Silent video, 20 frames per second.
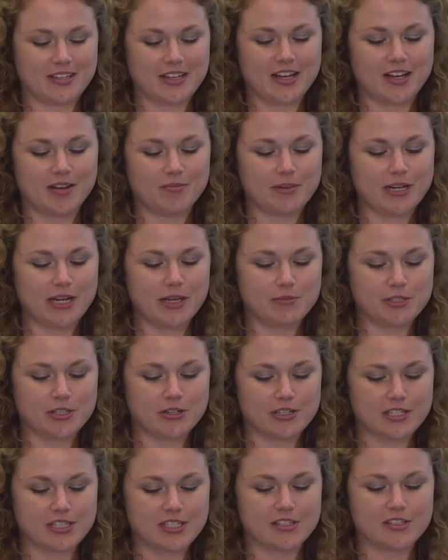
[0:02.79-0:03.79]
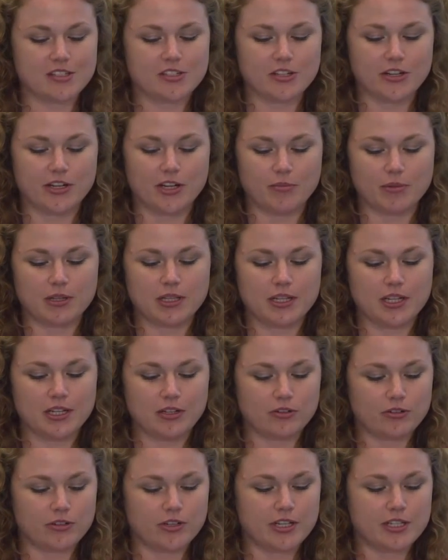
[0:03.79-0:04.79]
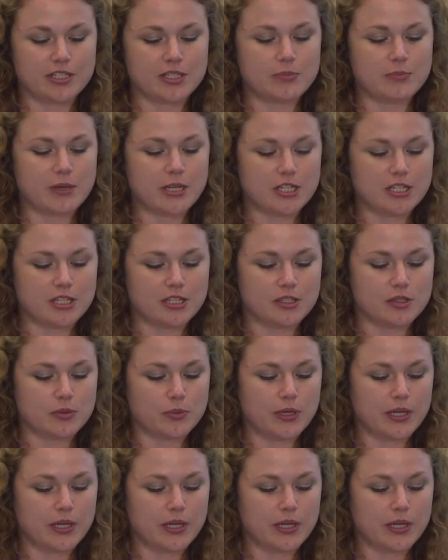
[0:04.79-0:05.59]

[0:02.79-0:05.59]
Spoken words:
My name's Kristen. I'm a clinical nurse specialist